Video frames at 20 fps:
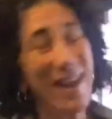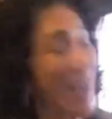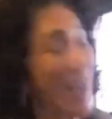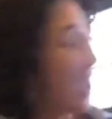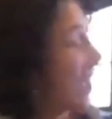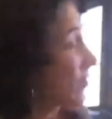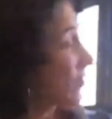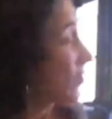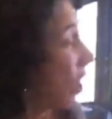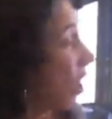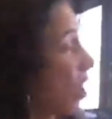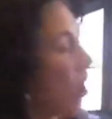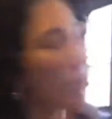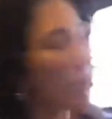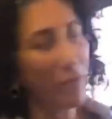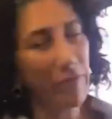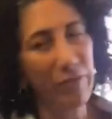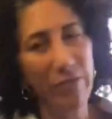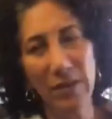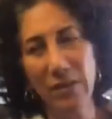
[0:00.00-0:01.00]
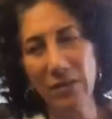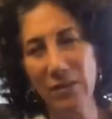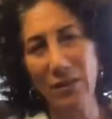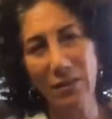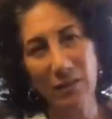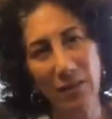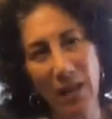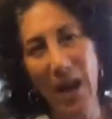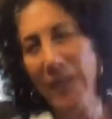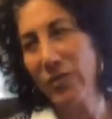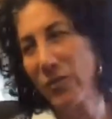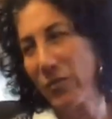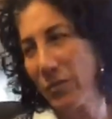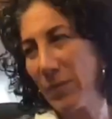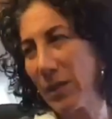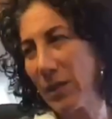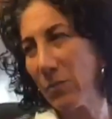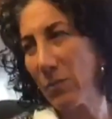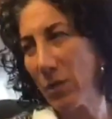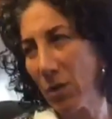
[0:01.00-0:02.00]
has all of this and lots from
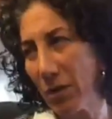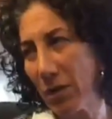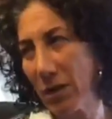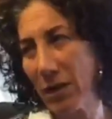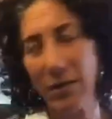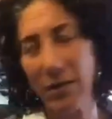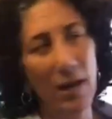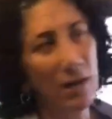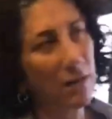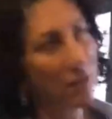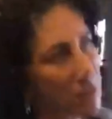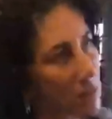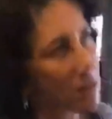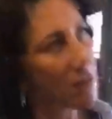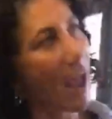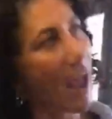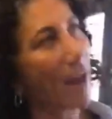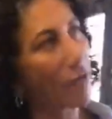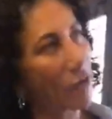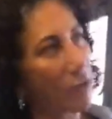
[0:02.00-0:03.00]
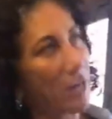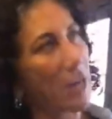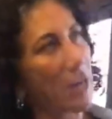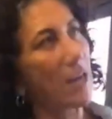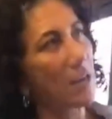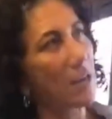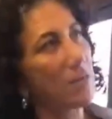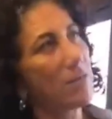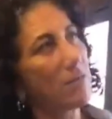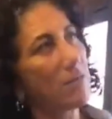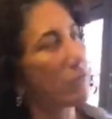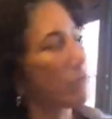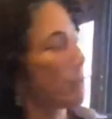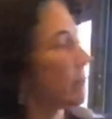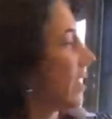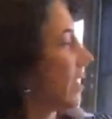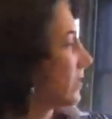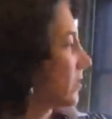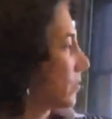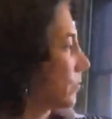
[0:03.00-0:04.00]
the community that's aggregated from
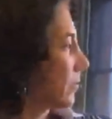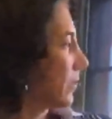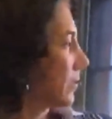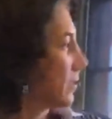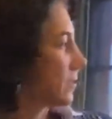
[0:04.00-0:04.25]
and lots even, of